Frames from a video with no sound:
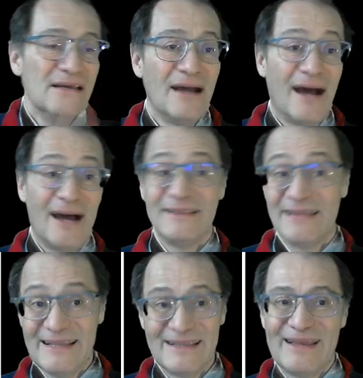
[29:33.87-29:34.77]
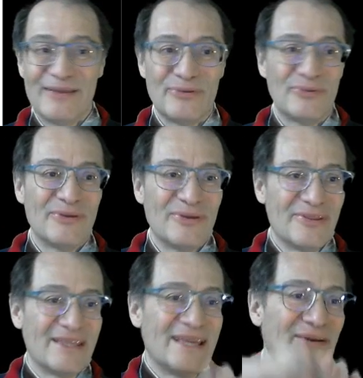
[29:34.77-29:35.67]
And then you
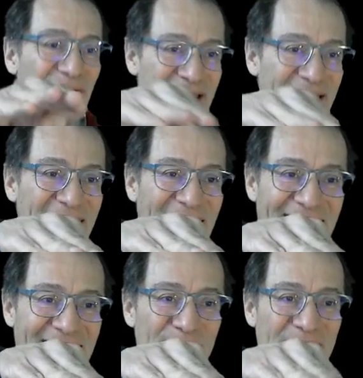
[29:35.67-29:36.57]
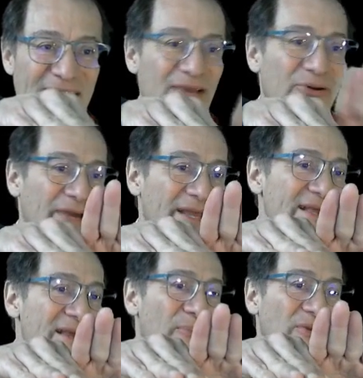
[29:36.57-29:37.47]
think, okay, everything okay,
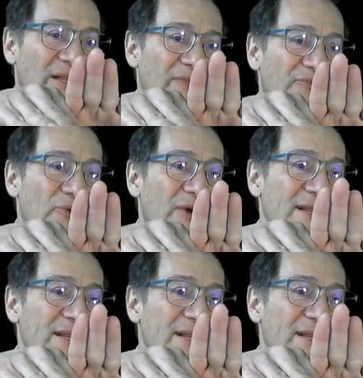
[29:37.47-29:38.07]
but if you are